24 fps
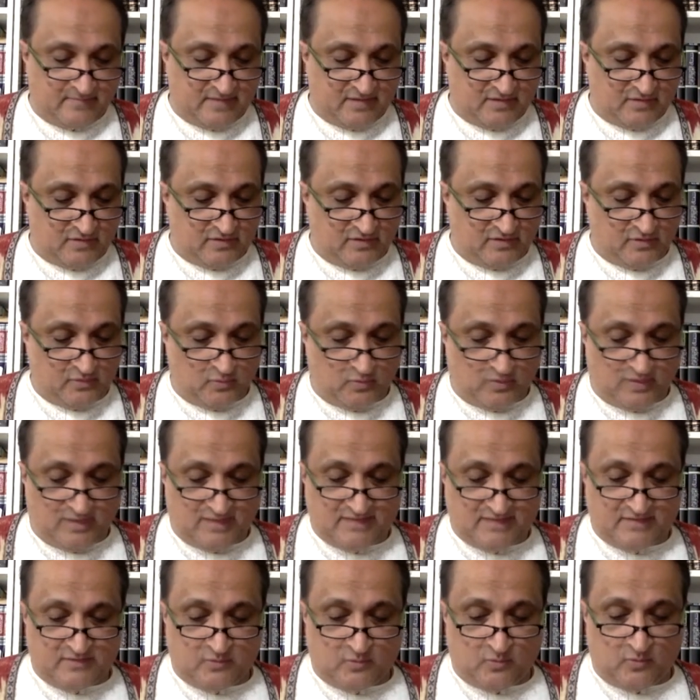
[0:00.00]
or in what
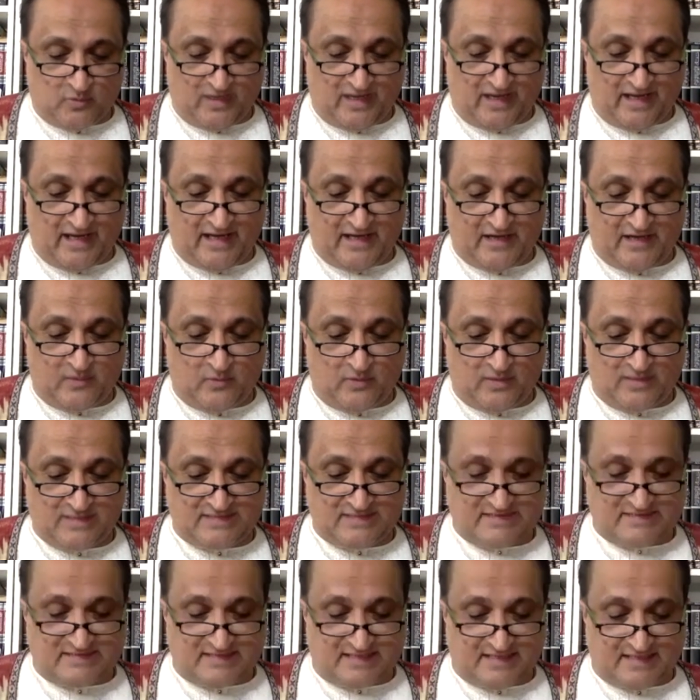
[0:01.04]
way, in what
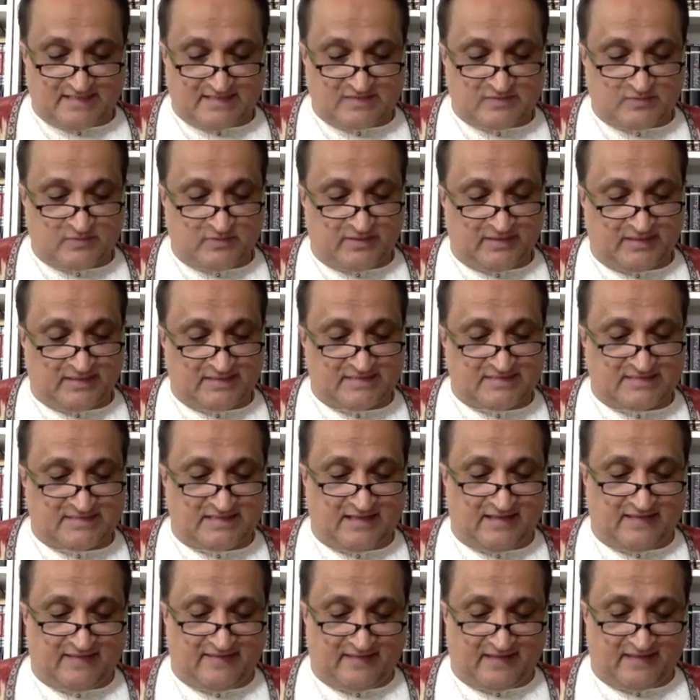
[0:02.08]
sense we can
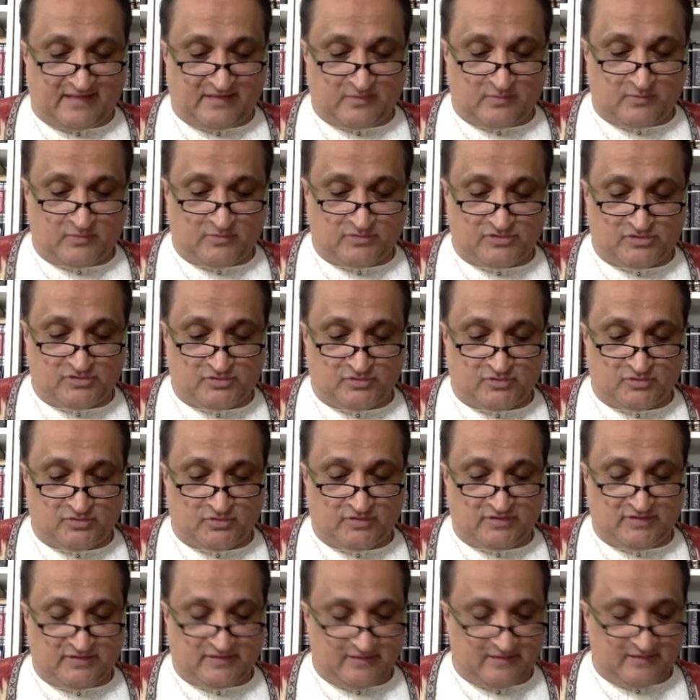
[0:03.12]
say that wujud
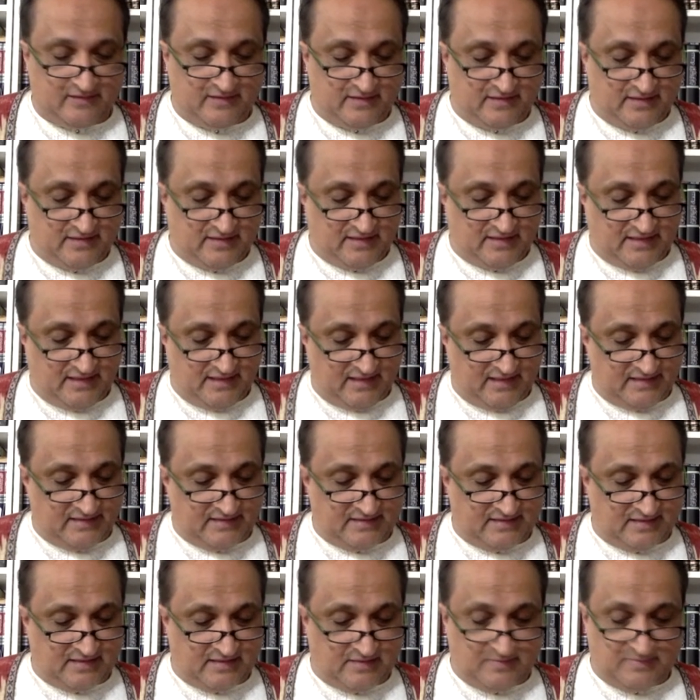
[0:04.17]

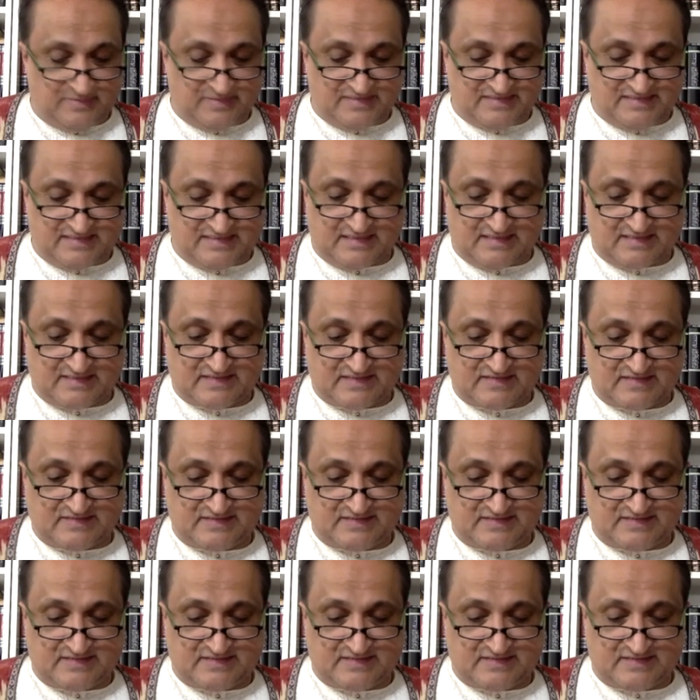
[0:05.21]
encompasses